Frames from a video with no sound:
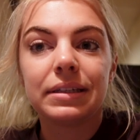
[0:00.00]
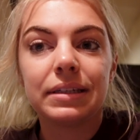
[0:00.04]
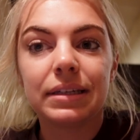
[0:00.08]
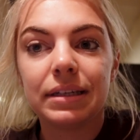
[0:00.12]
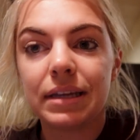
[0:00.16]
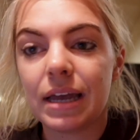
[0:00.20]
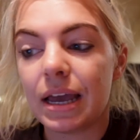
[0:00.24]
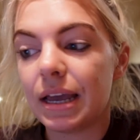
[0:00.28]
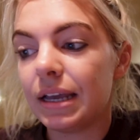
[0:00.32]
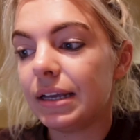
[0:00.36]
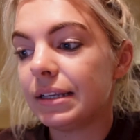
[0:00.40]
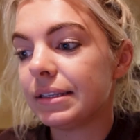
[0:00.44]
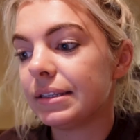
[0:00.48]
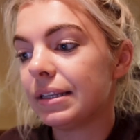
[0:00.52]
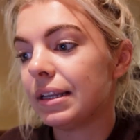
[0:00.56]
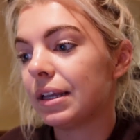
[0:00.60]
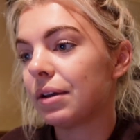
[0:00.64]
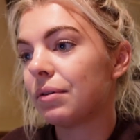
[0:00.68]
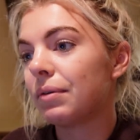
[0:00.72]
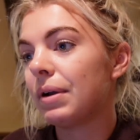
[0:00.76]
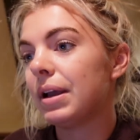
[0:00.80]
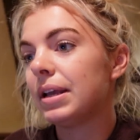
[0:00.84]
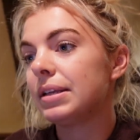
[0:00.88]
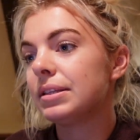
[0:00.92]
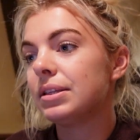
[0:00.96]
today. So
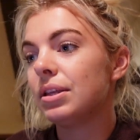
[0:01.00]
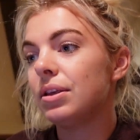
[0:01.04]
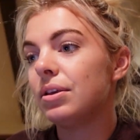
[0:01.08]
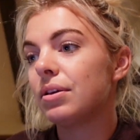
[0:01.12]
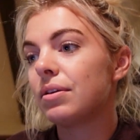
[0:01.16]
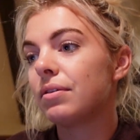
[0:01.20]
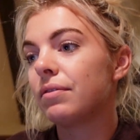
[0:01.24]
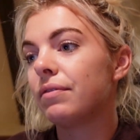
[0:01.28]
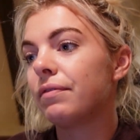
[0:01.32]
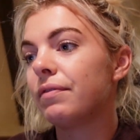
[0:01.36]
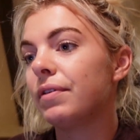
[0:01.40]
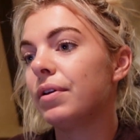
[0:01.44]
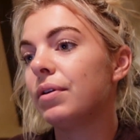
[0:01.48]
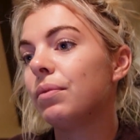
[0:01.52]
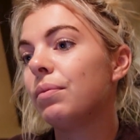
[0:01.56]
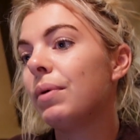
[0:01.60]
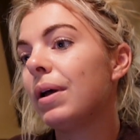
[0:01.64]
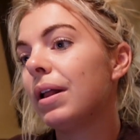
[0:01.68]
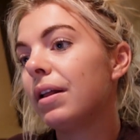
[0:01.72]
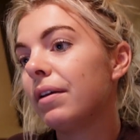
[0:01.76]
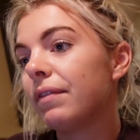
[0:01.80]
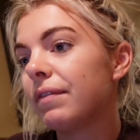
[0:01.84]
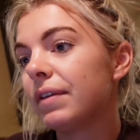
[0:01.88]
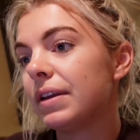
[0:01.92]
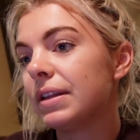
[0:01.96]
like ways that you can feel
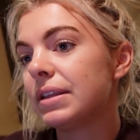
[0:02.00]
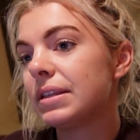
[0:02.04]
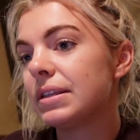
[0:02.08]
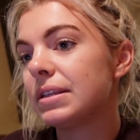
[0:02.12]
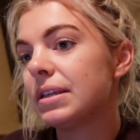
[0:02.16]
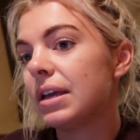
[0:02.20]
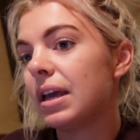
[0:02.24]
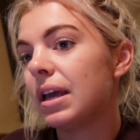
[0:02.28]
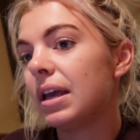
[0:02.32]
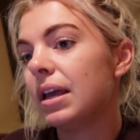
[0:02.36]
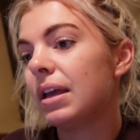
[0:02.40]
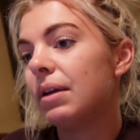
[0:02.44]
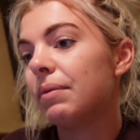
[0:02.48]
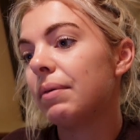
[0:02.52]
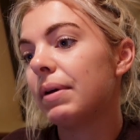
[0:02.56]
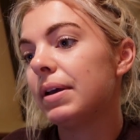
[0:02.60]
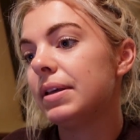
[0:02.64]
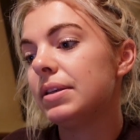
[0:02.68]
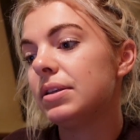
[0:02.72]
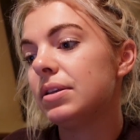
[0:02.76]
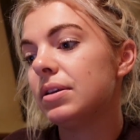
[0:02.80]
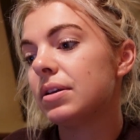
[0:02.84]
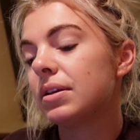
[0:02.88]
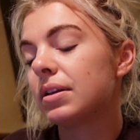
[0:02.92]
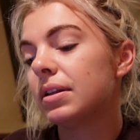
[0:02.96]
wealthy today,
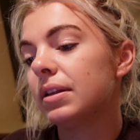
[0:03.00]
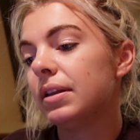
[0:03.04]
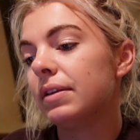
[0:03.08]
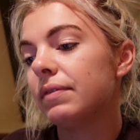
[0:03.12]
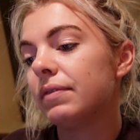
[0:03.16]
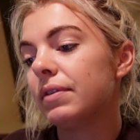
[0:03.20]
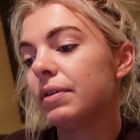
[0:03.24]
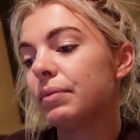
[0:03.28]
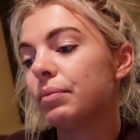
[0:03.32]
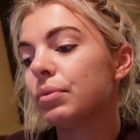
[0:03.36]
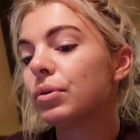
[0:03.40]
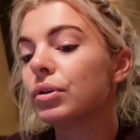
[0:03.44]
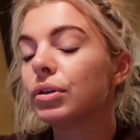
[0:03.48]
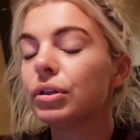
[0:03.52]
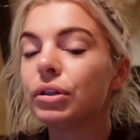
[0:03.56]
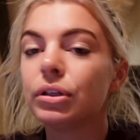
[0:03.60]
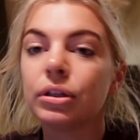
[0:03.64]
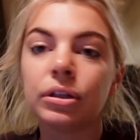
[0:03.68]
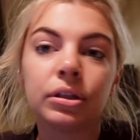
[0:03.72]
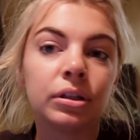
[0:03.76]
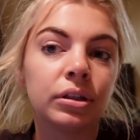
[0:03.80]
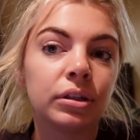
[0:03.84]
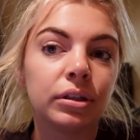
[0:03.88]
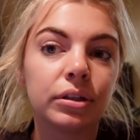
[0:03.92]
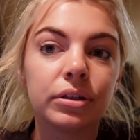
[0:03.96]
ways you can live in
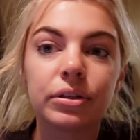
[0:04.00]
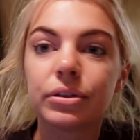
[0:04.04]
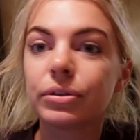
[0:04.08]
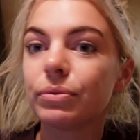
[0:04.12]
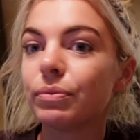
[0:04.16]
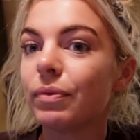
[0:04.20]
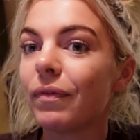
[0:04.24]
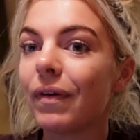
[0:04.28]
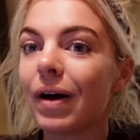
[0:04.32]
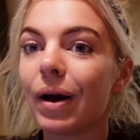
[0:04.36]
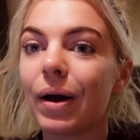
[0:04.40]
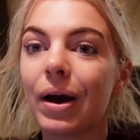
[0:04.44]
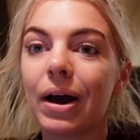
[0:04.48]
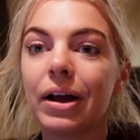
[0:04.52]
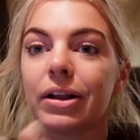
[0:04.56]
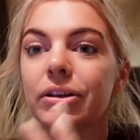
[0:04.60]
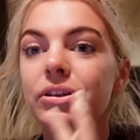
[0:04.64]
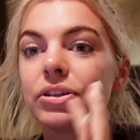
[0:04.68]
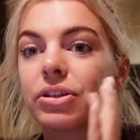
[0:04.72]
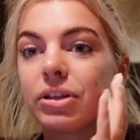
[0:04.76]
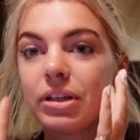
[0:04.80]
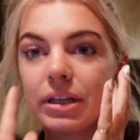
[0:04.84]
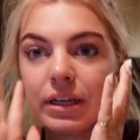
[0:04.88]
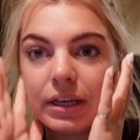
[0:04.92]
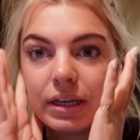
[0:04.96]
abundance without
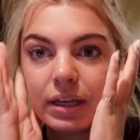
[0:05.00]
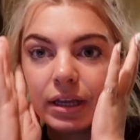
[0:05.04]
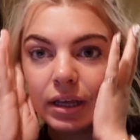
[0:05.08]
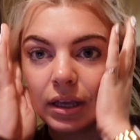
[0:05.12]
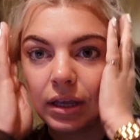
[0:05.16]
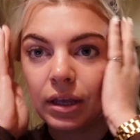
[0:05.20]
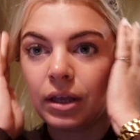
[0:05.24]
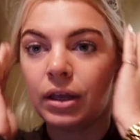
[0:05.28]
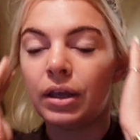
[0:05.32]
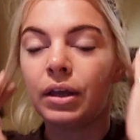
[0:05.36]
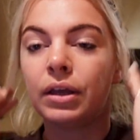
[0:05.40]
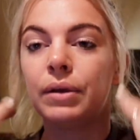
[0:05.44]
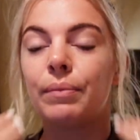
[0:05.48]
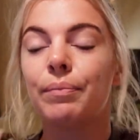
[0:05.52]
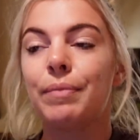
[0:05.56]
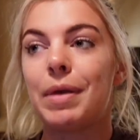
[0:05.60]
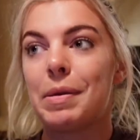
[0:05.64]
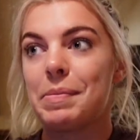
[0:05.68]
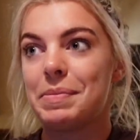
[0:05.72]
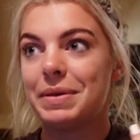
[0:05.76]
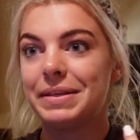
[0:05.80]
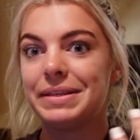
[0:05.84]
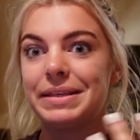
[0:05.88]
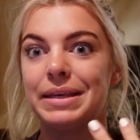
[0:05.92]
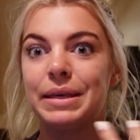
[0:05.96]
actually
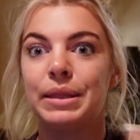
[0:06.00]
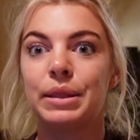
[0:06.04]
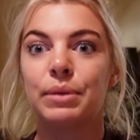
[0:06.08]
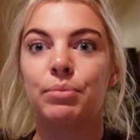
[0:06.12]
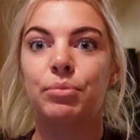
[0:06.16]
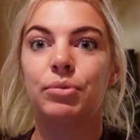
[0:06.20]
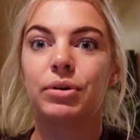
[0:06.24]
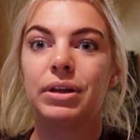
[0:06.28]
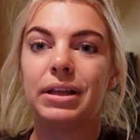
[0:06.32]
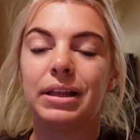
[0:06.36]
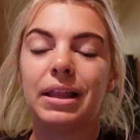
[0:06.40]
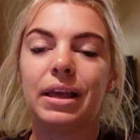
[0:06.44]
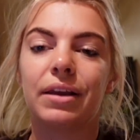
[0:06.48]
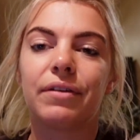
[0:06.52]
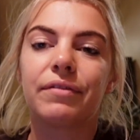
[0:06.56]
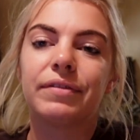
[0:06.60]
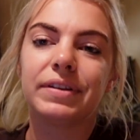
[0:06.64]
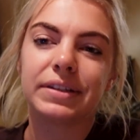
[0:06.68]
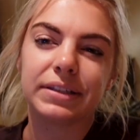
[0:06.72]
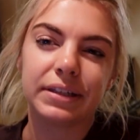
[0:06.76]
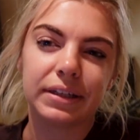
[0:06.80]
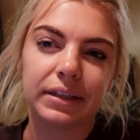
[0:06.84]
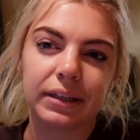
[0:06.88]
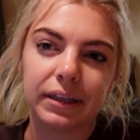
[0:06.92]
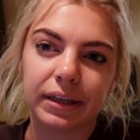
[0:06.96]
maybe seeing the money like
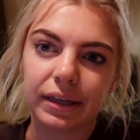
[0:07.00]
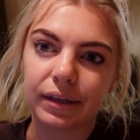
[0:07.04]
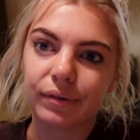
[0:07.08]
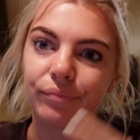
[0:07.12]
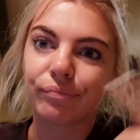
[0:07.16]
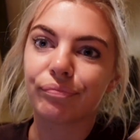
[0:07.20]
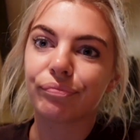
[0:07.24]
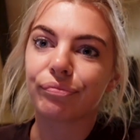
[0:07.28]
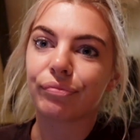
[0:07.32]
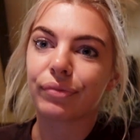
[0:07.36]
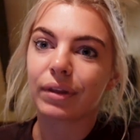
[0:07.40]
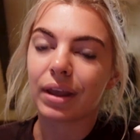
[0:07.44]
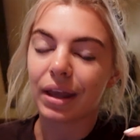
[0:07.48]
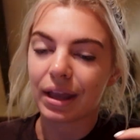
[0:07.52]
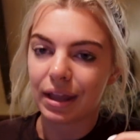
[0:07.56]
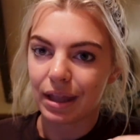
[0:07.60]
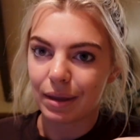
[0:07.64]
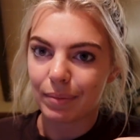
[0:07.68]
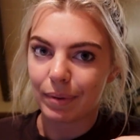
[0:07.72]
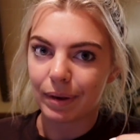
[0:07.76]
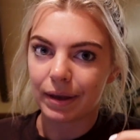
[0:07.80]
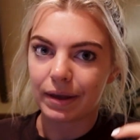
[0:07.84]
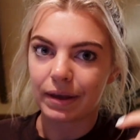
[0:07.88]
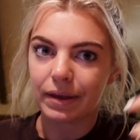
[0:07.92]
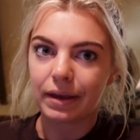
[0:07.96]
physically in your bank